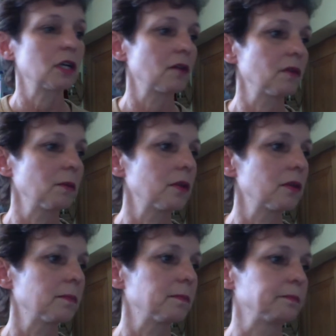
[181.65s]
every month.
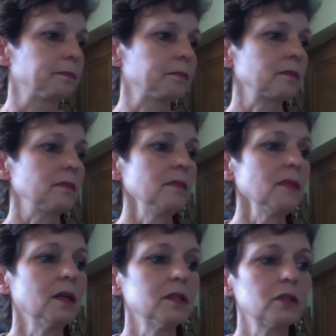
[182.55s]

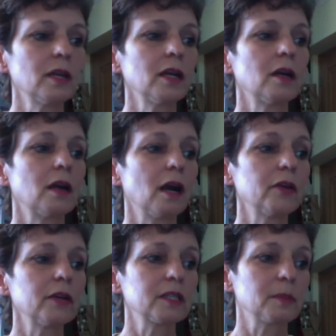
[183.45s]
So then our
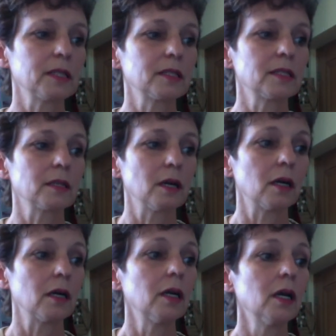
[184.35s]
other expenses
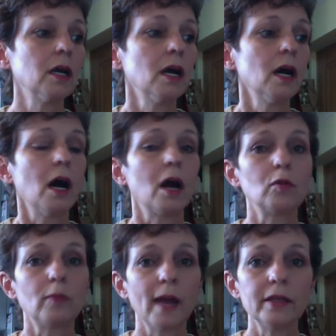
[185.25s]
are our
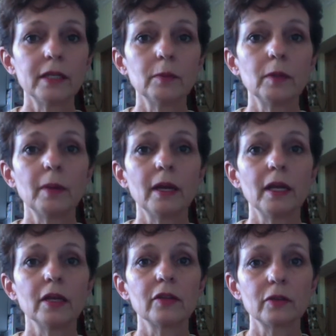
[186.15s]
rent. We
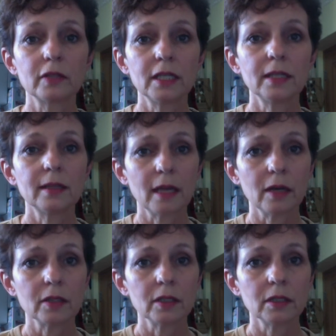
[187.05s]
pay
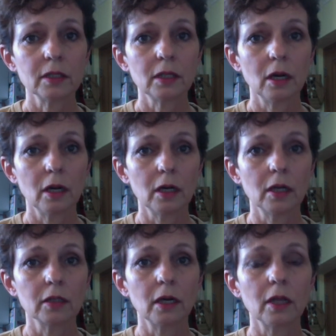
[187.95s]
13,000 Hong
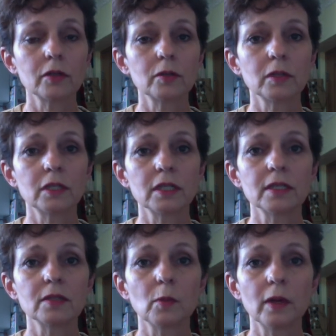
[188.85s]
Kong dollars, which
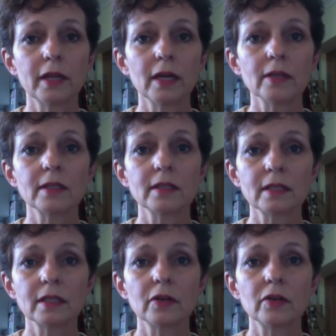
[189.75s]
is
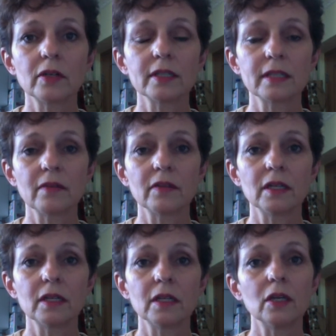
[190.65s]

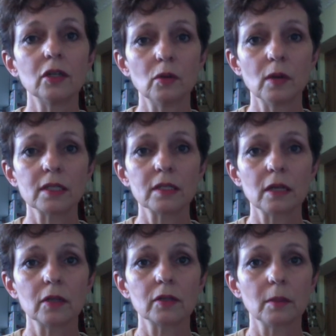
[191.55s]
1,670 US
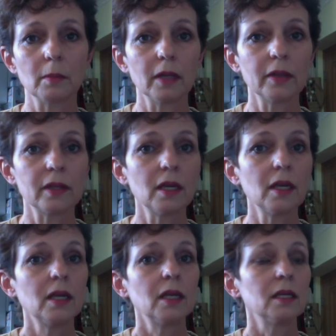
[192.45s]
dollars a month,
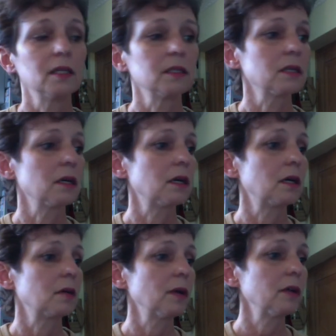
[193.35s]
is
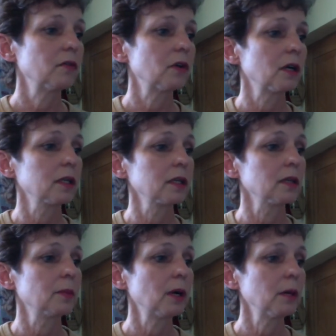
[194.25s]
our rent for our little
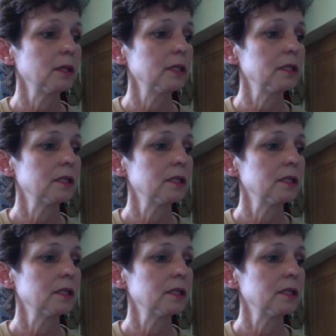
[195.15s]
apartment.